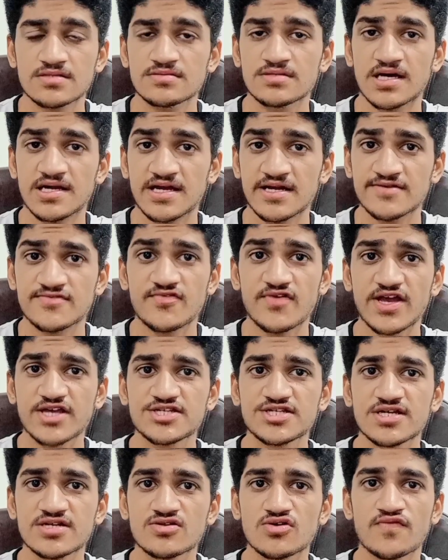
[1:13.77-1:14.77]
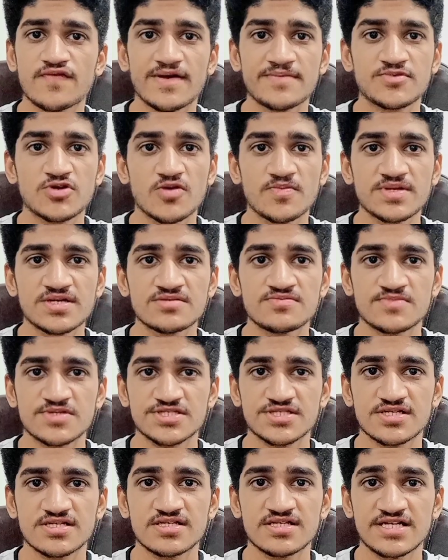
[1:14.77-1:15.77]
The contraction of abdominal
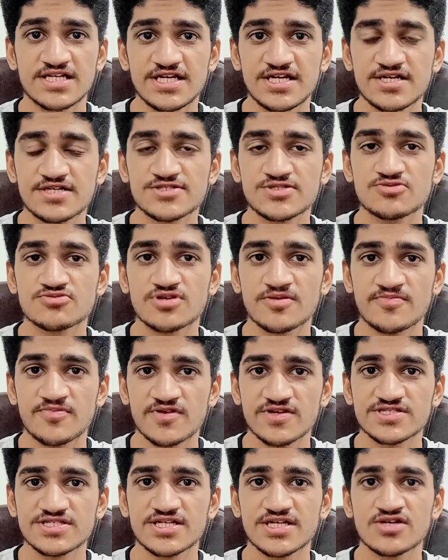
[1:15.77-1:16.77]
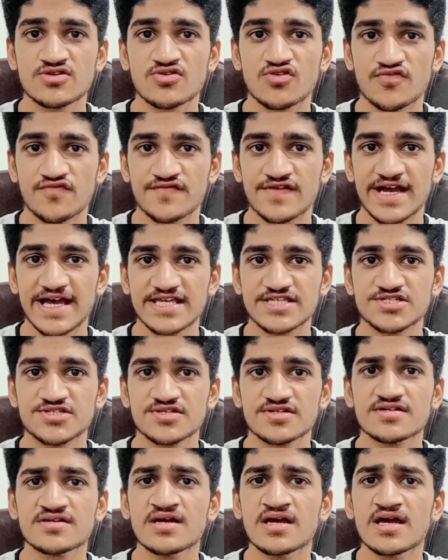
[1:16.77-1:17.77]
muscle leads to the bursting of
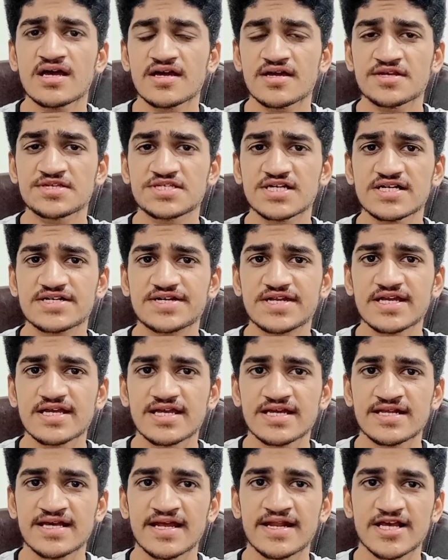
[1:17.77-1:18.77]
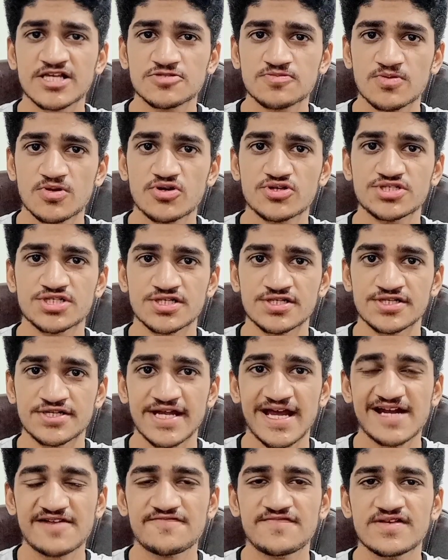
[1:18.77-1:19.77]
gaster, resulting in an explosion
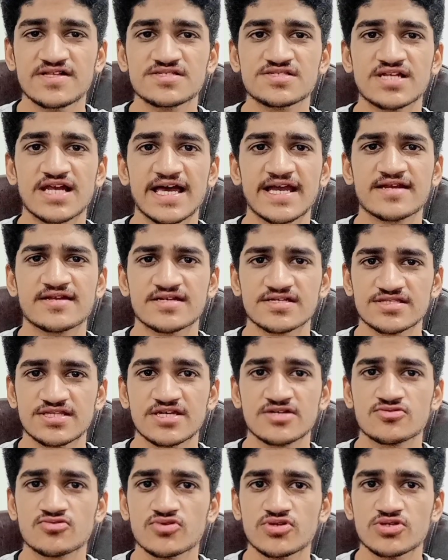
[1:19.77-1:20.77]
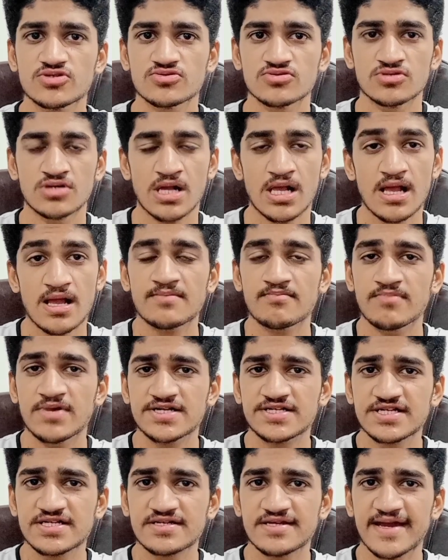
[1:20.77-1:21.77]
that feels like nothing to you,
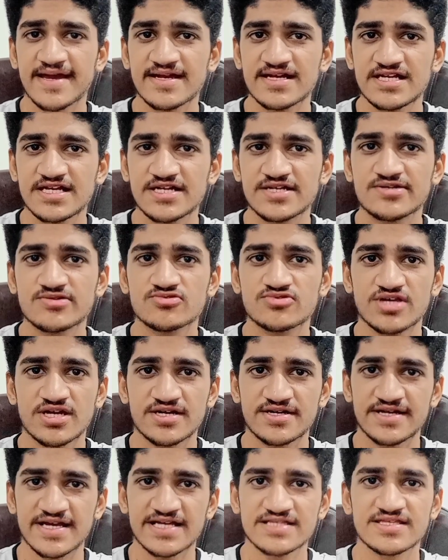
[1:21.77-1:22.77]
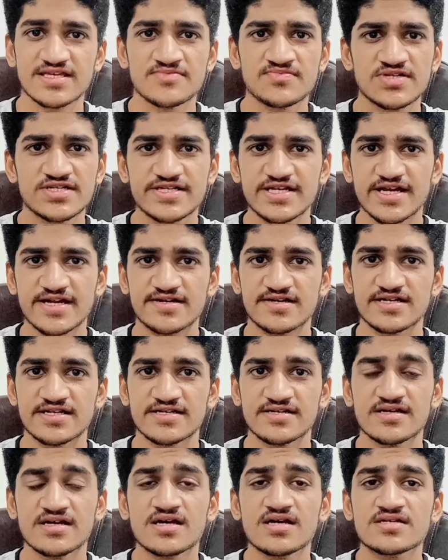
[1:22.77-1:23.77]
but it can lead to their death
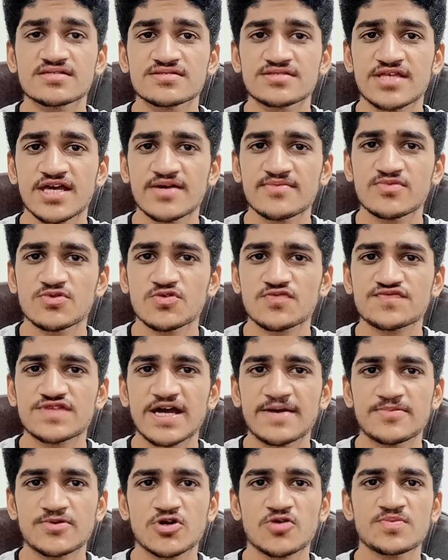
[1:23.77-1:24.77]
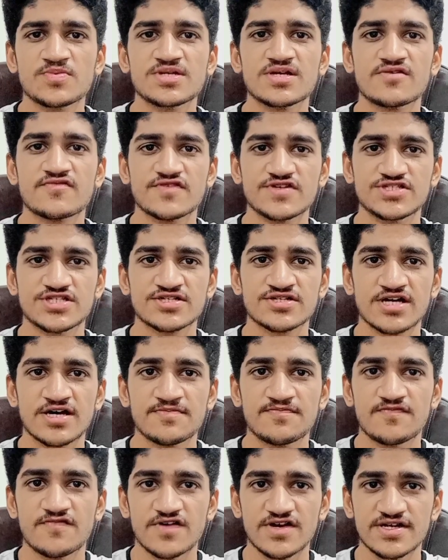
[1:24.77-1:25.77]
immediately. They move the abdominal region
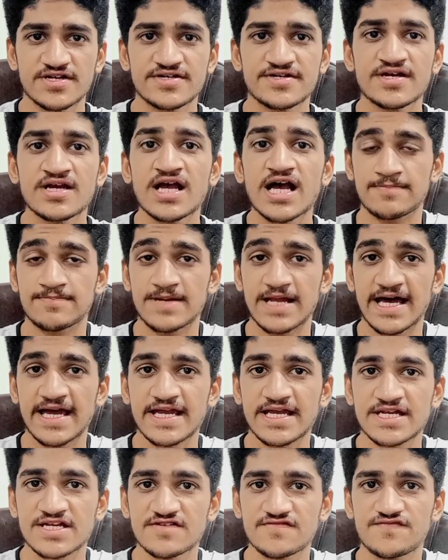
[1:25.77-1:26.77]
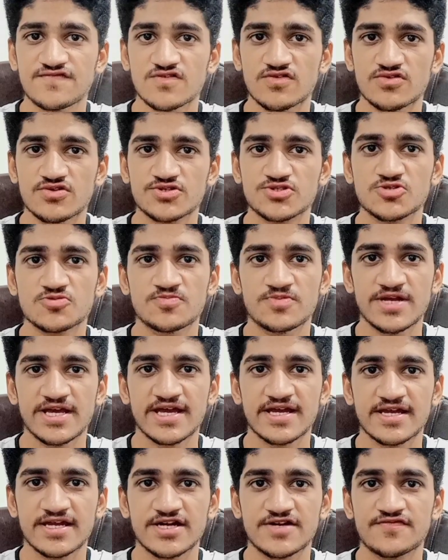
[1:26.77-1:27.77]
upward, apply enough force to
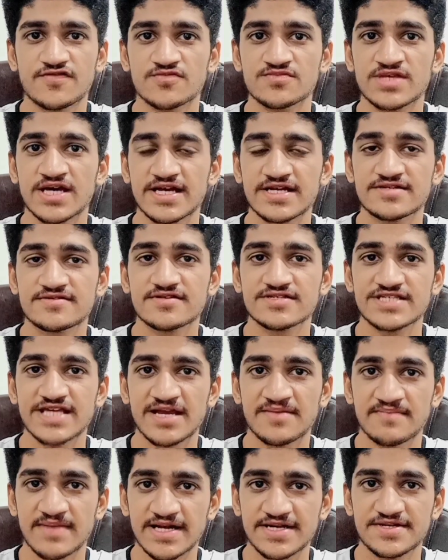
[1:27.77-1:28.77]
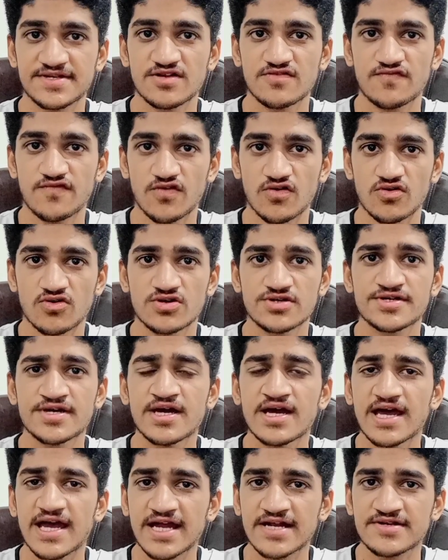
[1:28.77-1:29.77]
break it from the intersegmental fold,
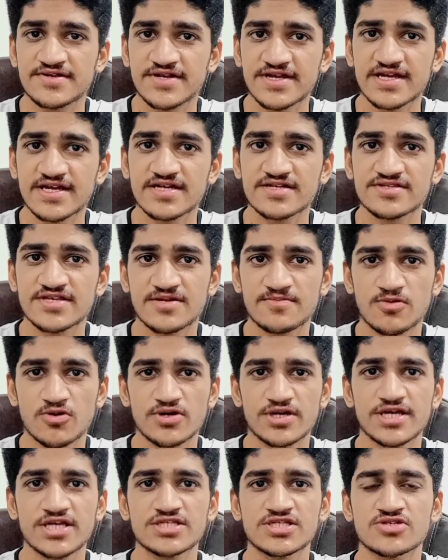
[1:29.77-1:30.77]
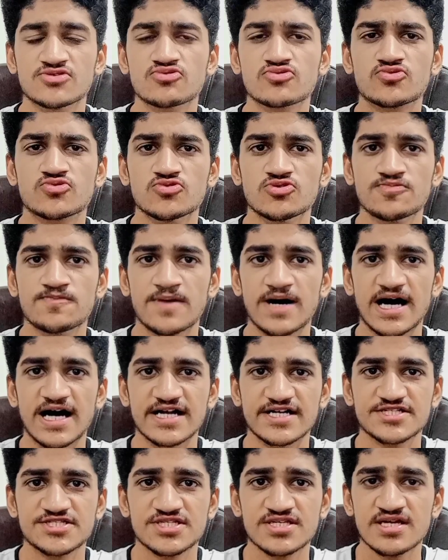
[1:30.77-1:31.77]
and tear their bodies into two
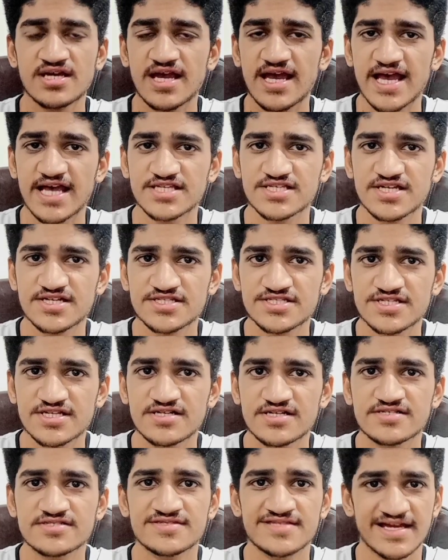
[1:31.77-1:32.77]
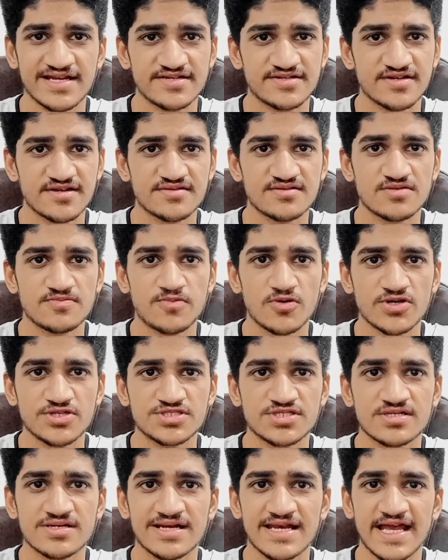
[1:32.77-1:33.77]
parts. As a result, the internal
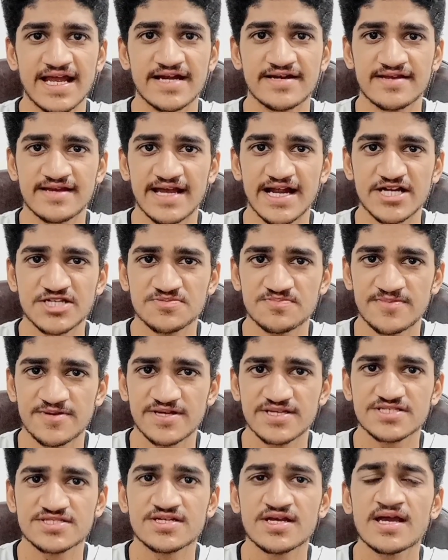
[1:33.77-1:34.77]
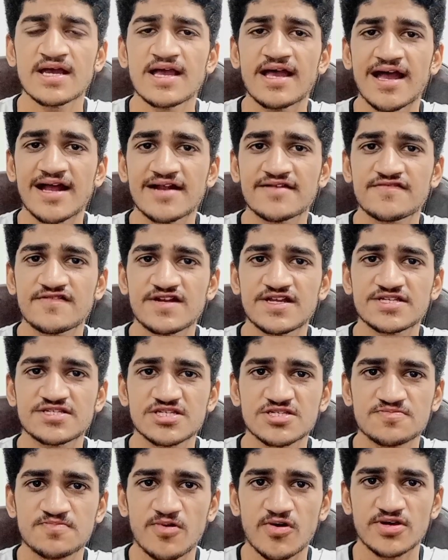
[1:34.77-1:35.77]
poison gland gets burst and
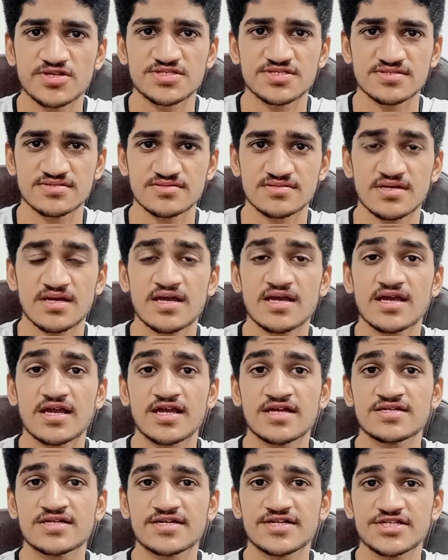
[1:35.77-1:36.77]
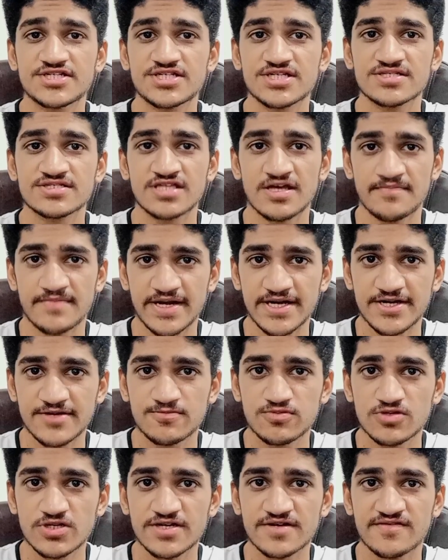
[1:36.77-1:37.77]
releases poison. In addition, the
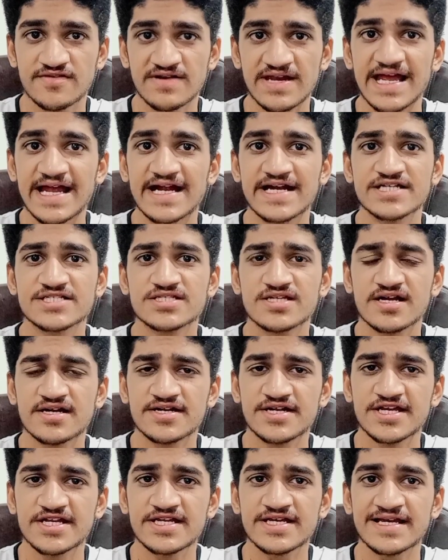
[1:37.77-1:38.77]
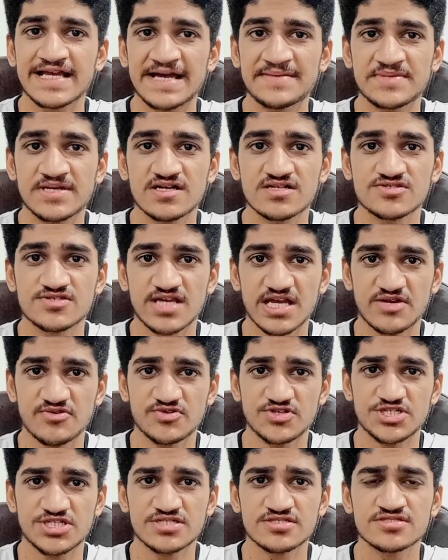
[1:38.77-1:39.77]
mandibular glands containing chemical
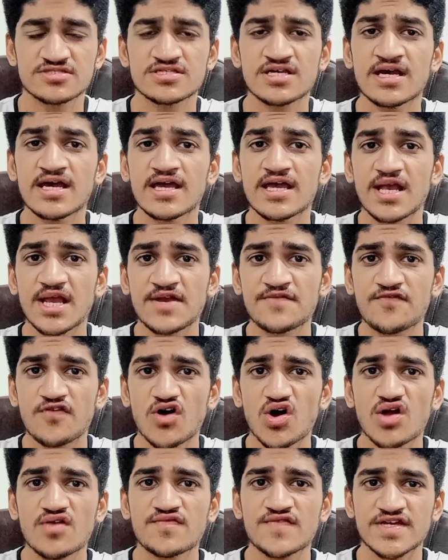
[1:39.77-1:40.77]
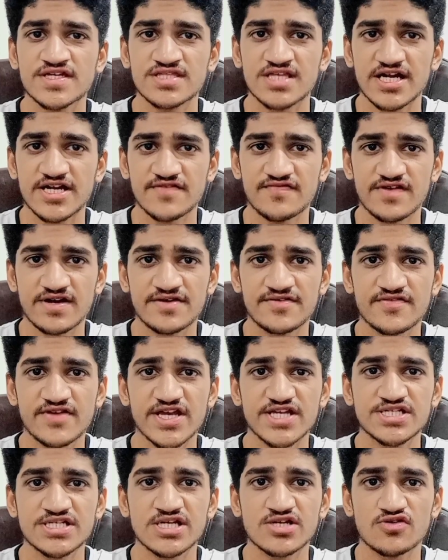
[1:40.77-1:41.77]
secretions involved in the
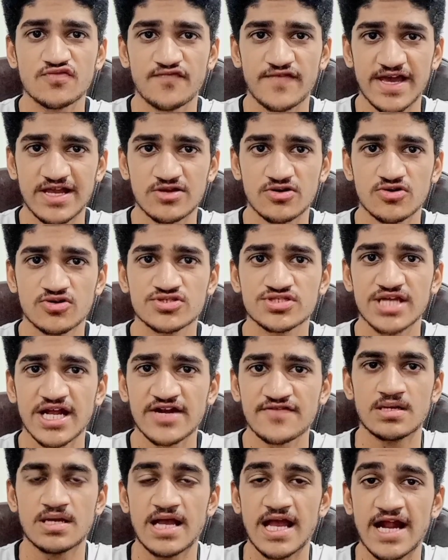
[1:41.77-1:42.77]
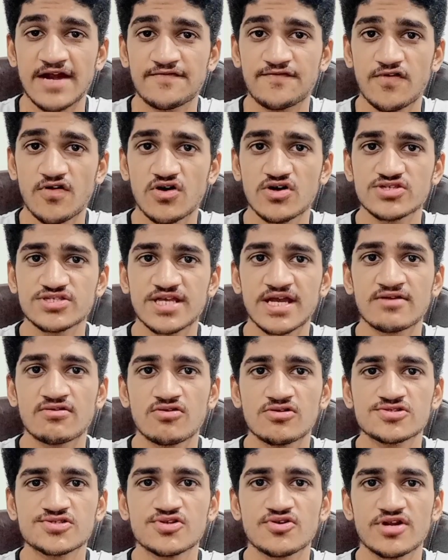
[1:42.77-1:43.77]
differentiation of fellows and foes can
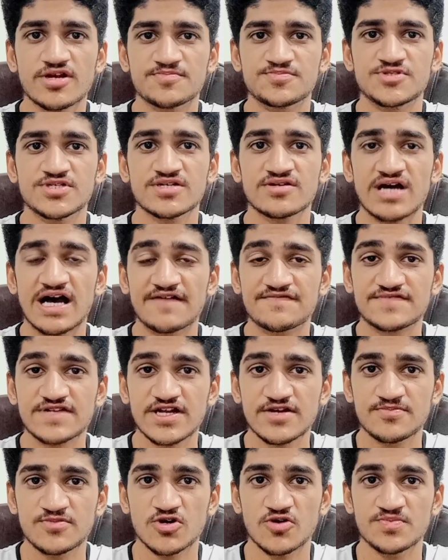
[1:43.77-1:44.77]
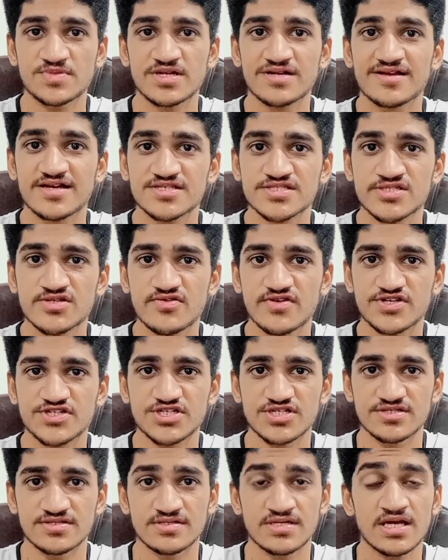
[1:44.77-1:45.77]
also rupture after abdominal
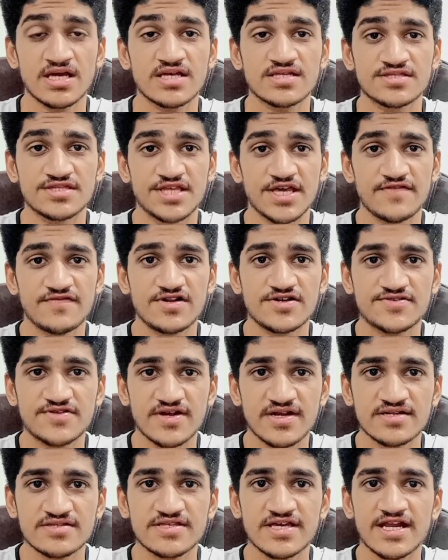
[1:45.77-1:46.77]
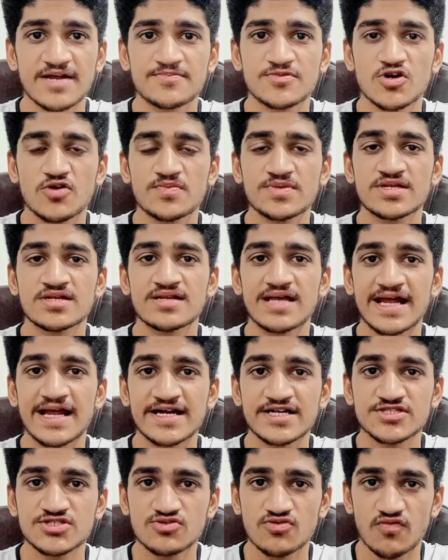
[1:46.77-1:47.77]
constriction. They will turn their abdominal
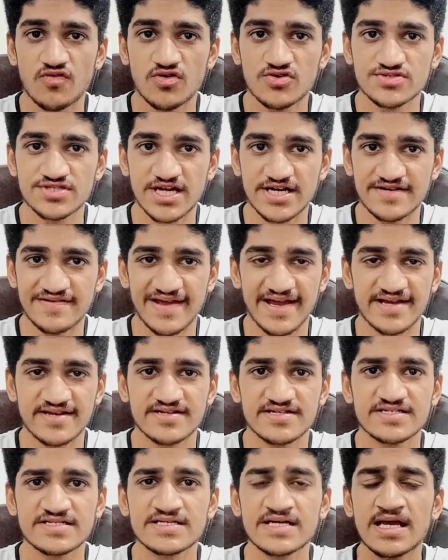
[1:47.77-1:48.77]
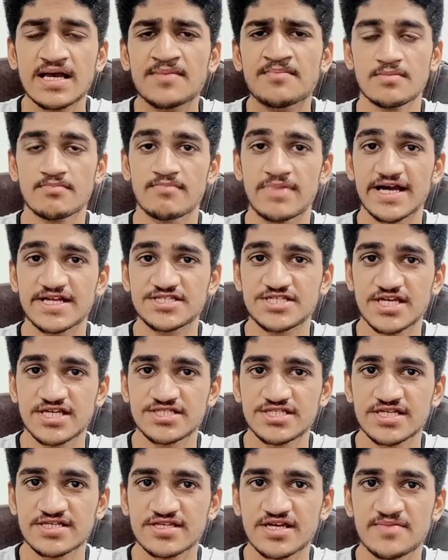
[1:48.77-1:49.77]
ends toward the attacker by
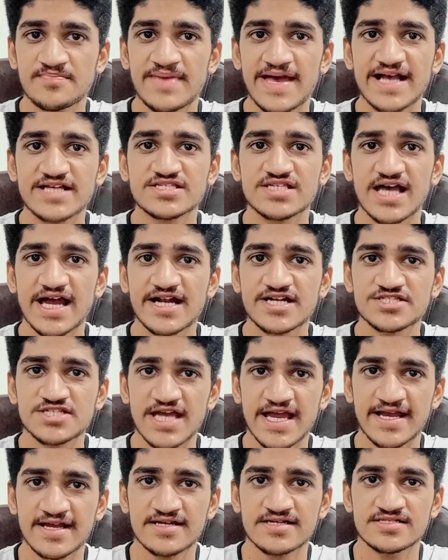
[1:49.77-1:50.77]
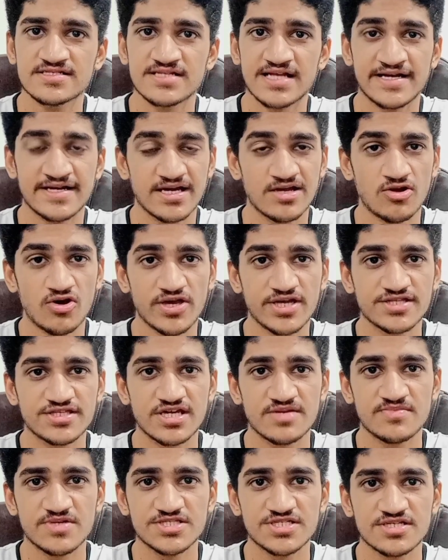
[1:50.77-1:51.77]
changing their back side's angle and allowing
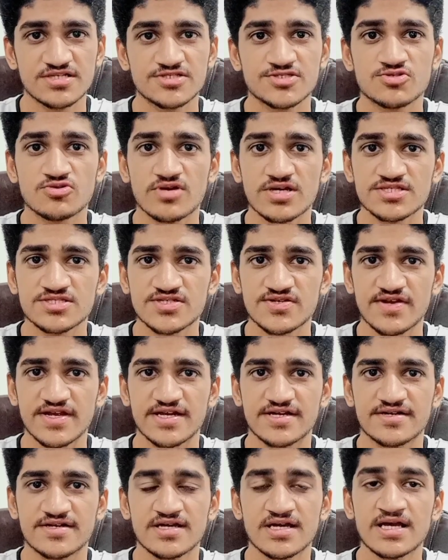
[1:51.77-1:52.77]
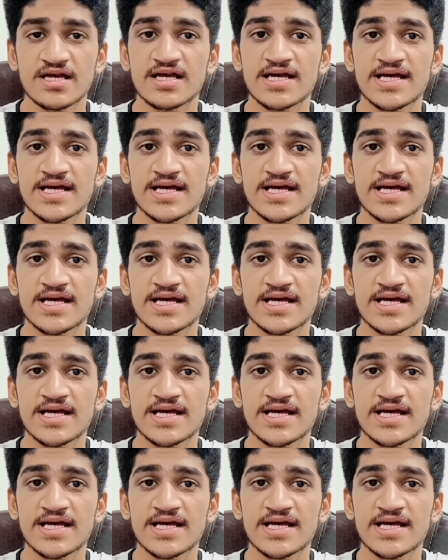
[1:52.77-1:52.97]
their muscles to constrict.